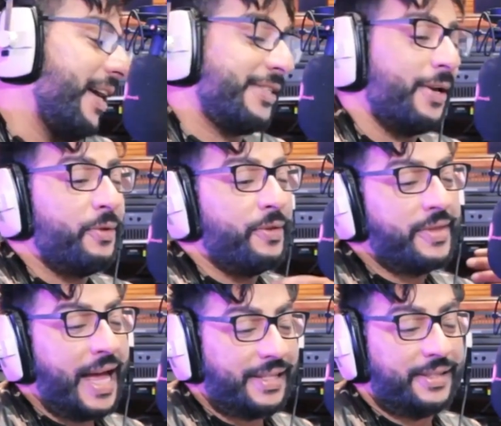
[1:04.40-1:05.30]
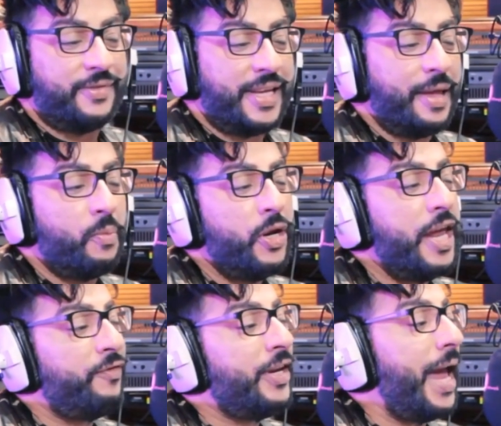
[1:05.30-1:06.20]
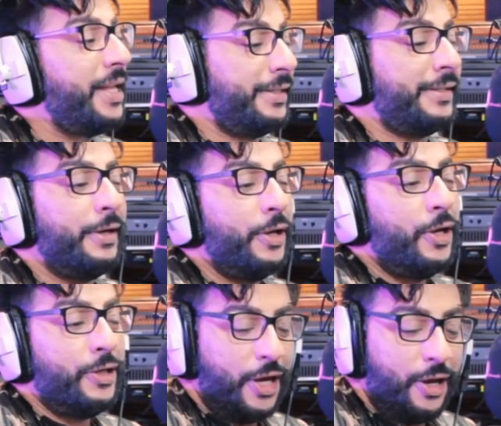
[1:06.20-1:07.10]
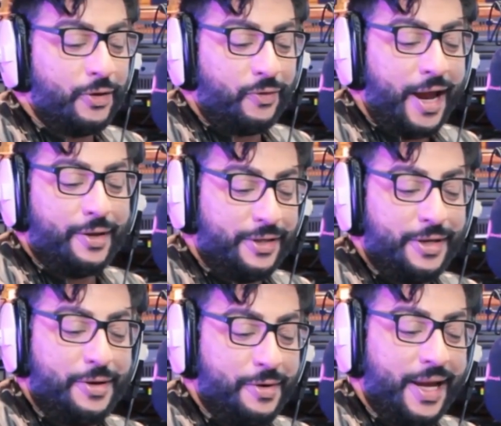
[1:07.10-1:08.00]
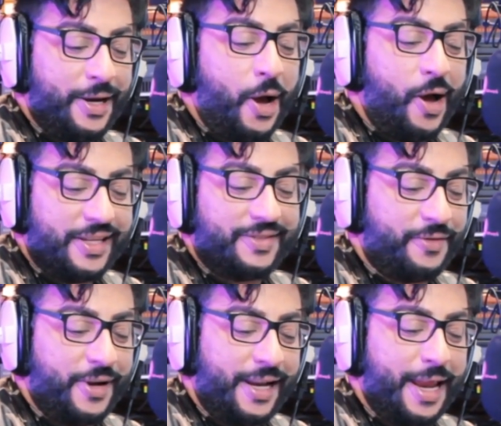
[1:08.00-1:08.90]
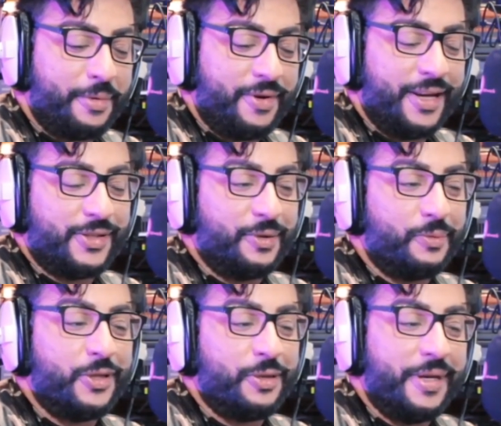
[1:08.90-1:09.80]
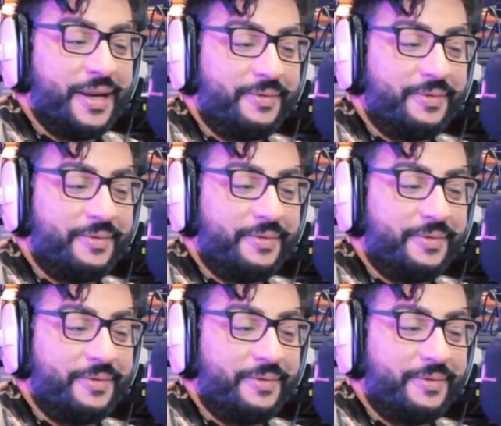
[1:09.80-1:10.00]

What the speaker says: All right, so that stuff's out there. If Gets turned round to you and asked for a collaboration, would you be